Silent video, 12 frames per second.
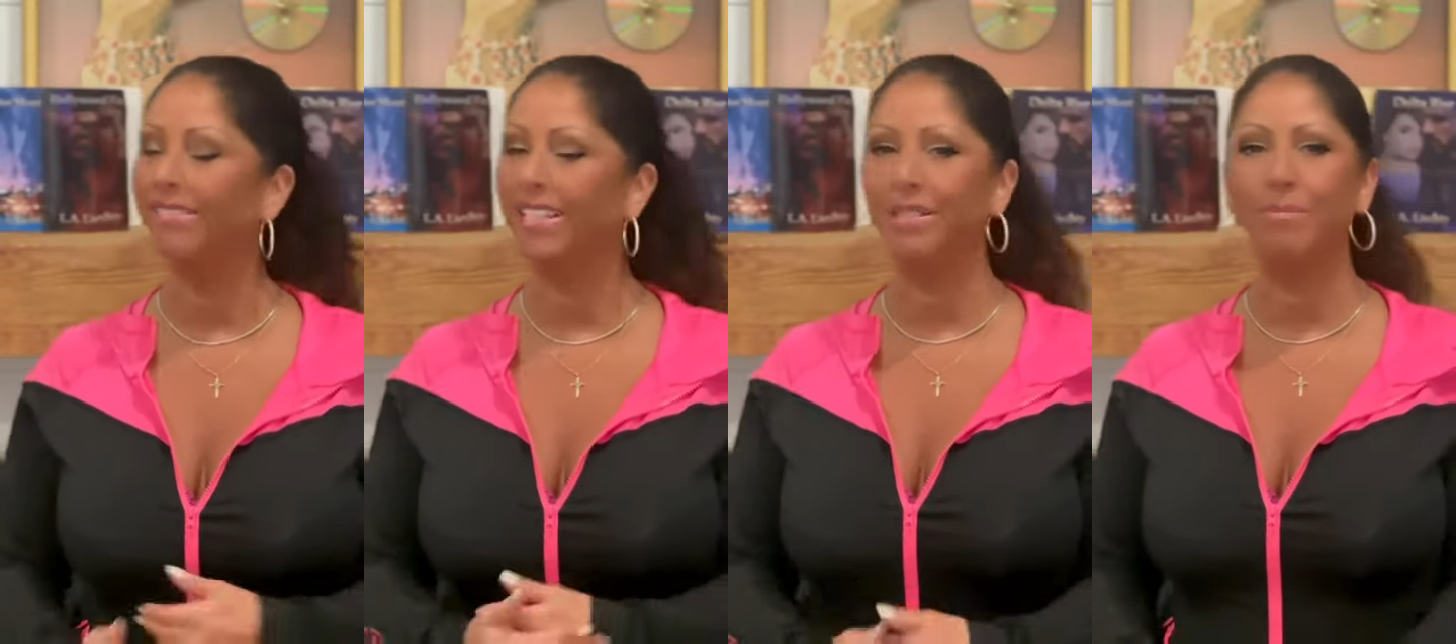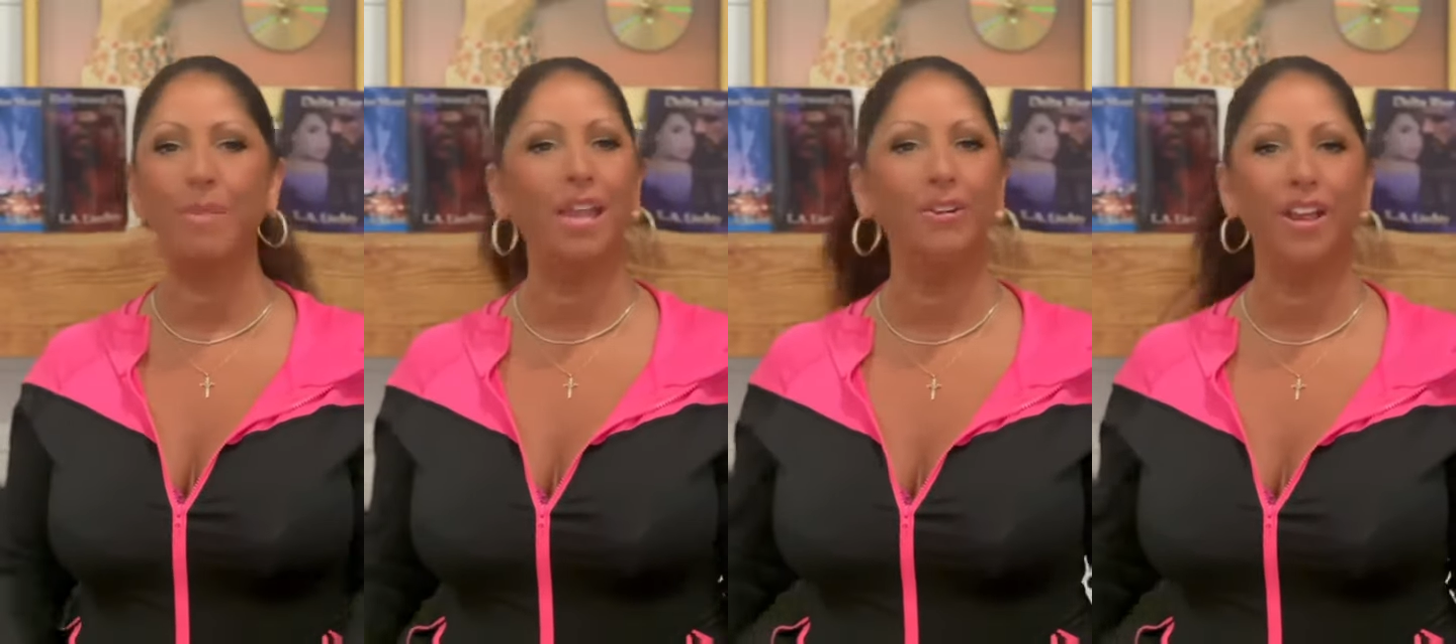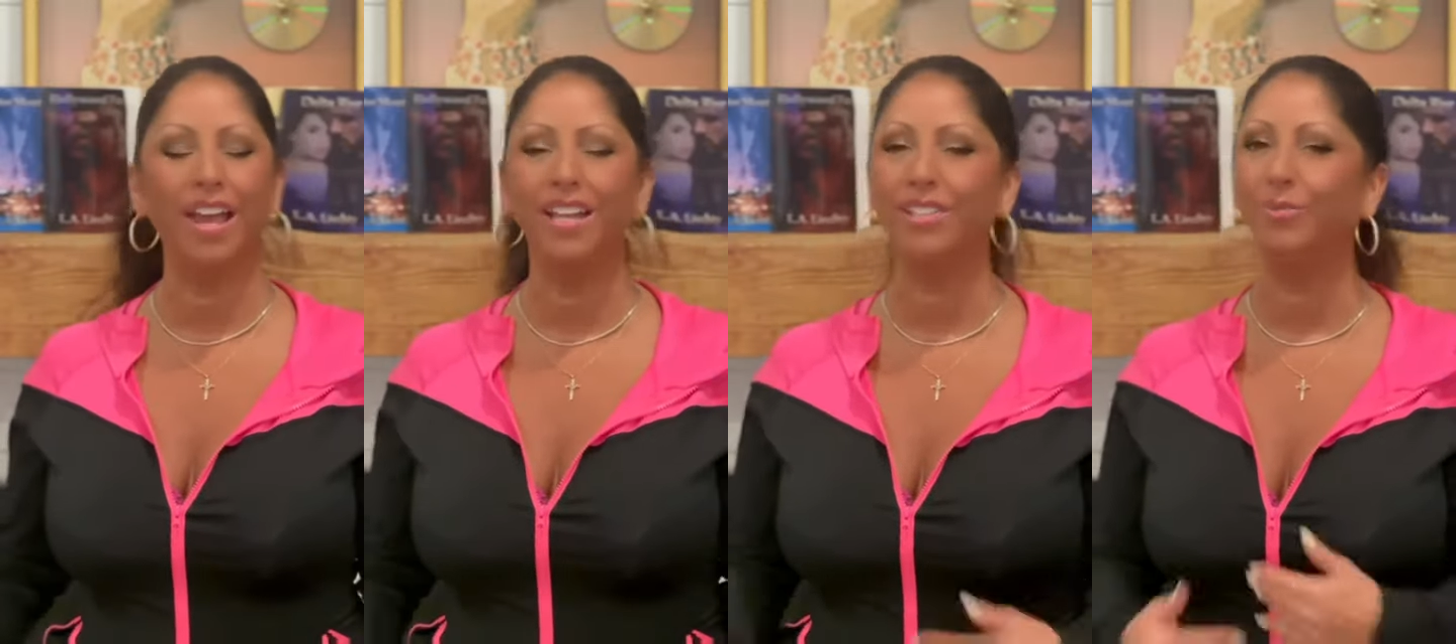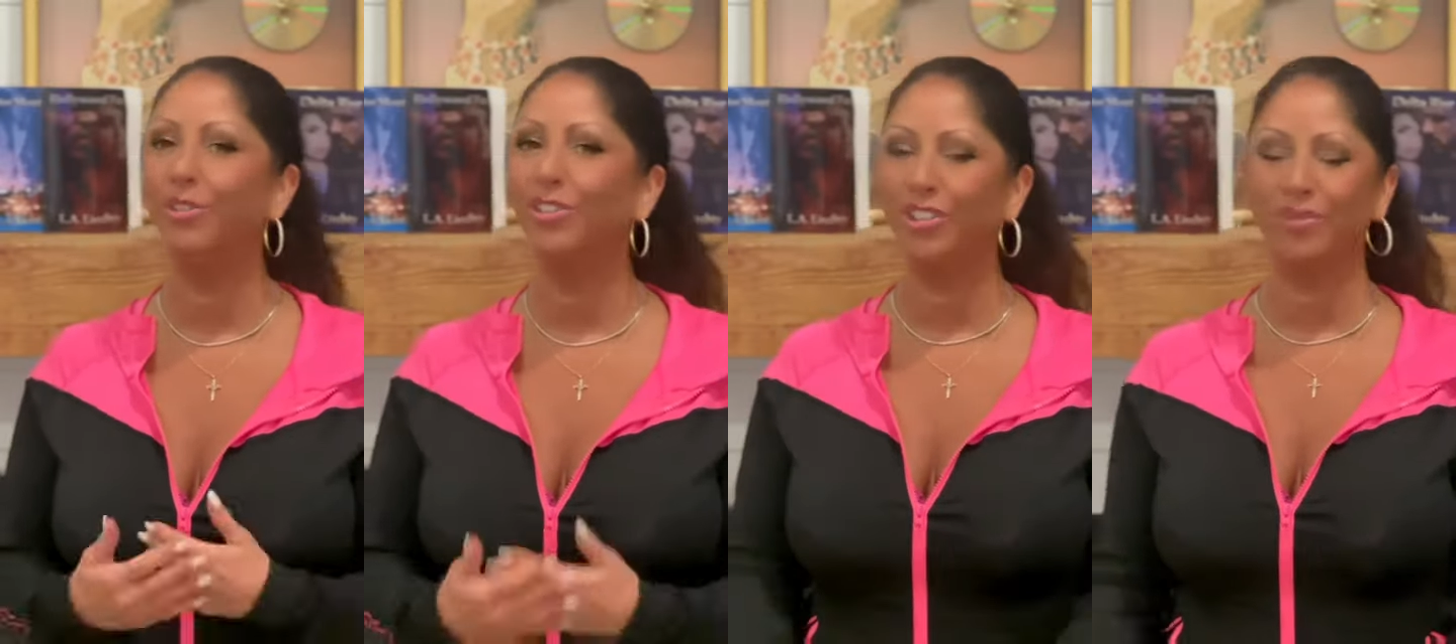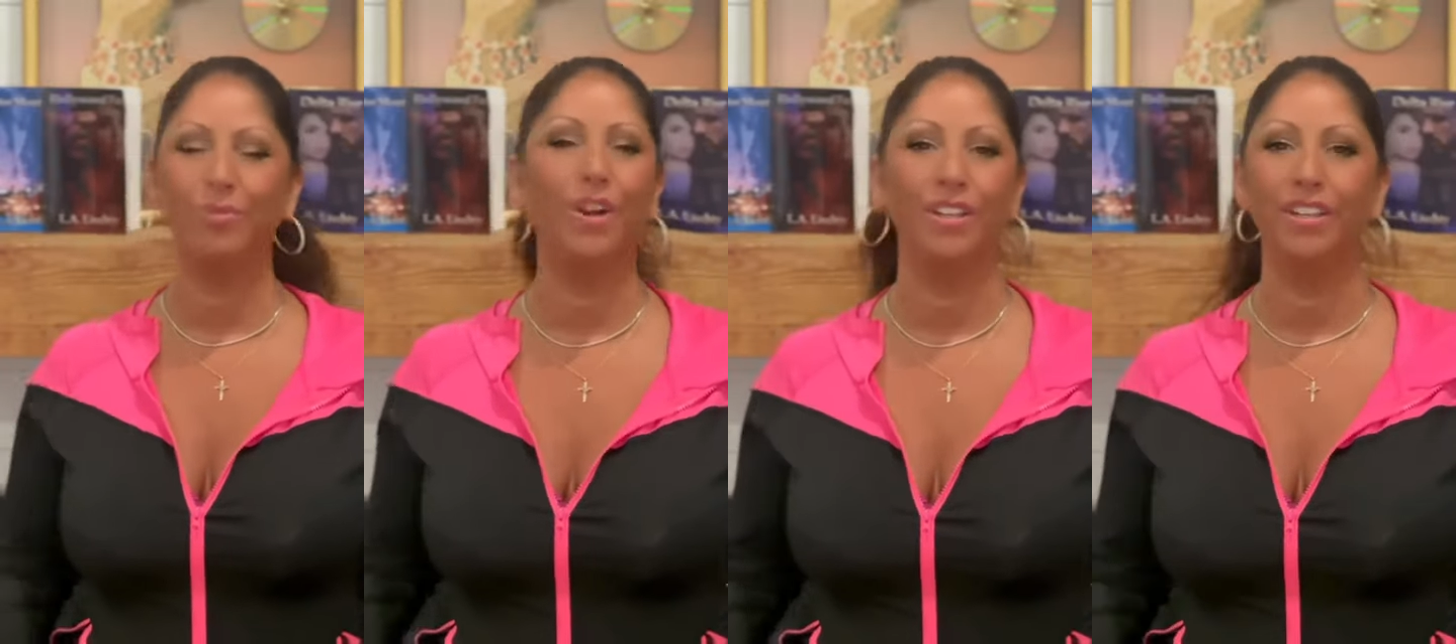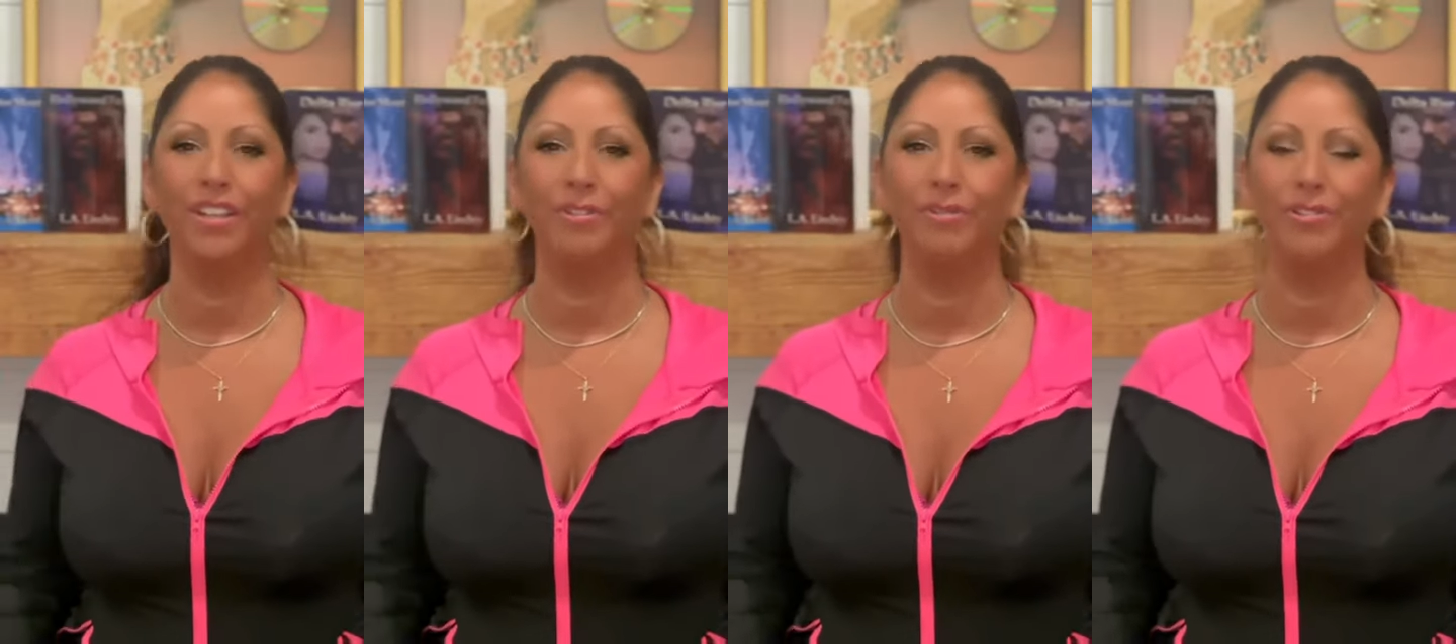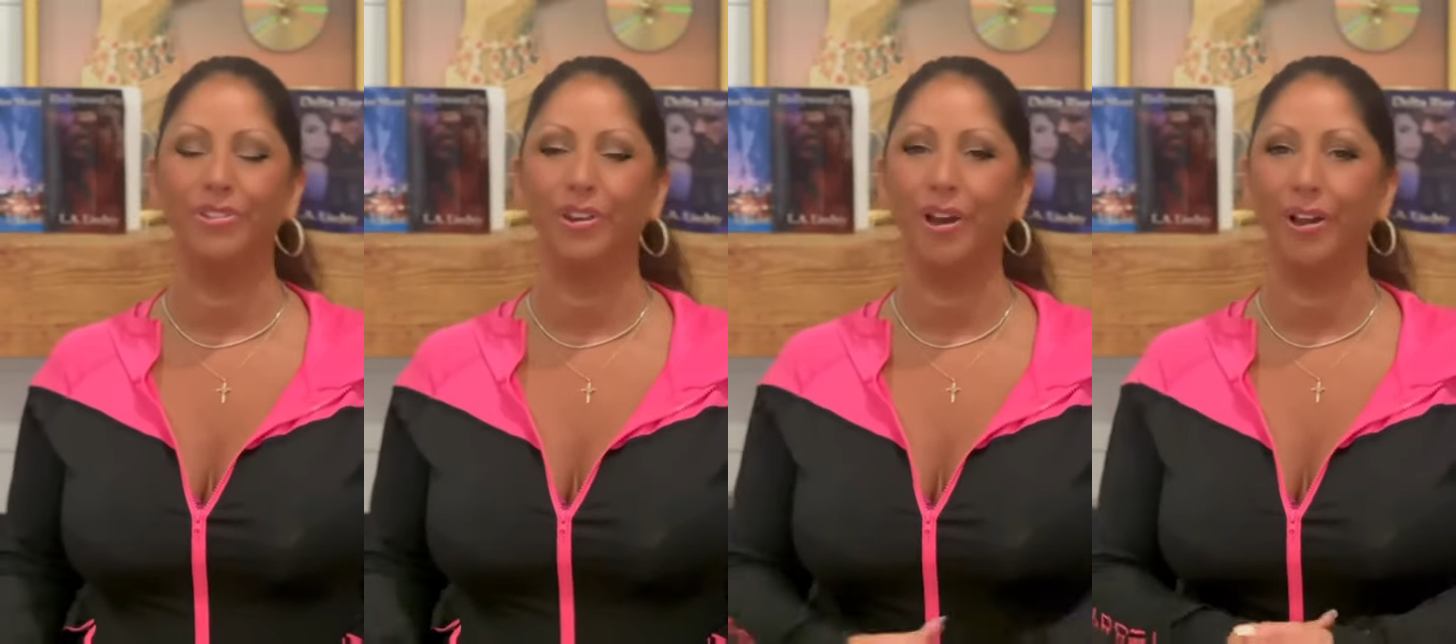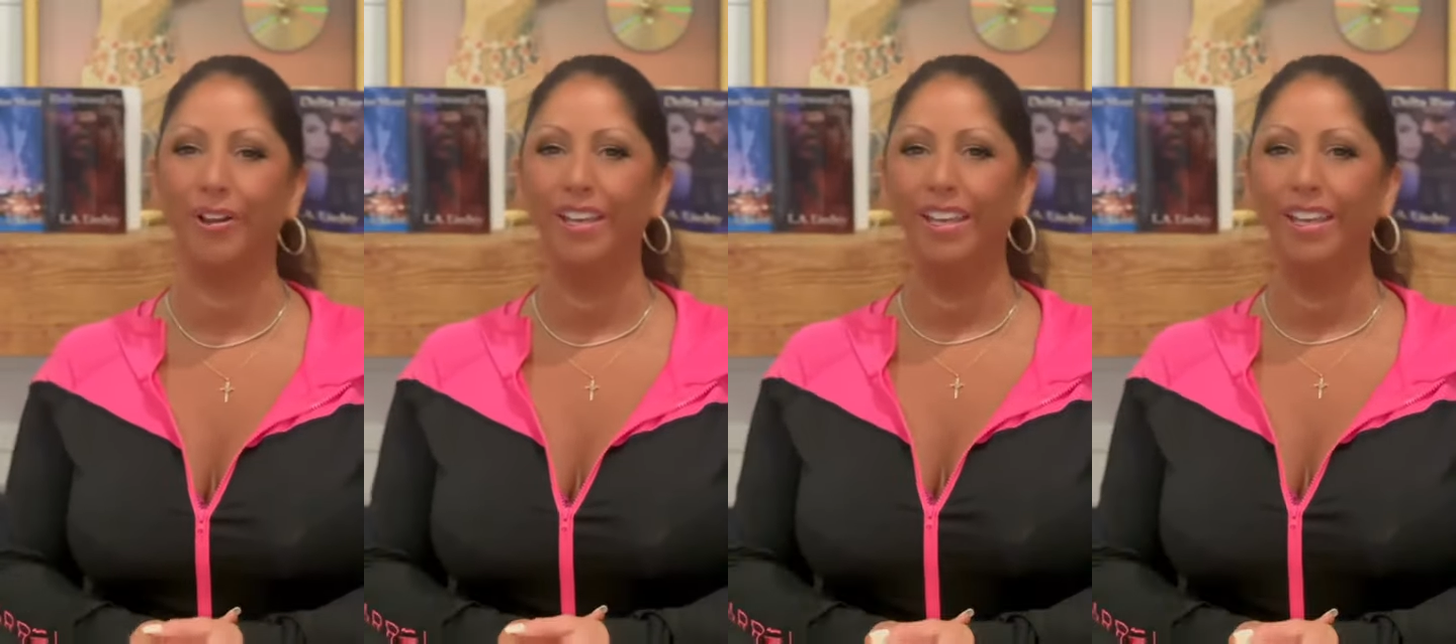doesn't matter to us. We just want you to hear the song.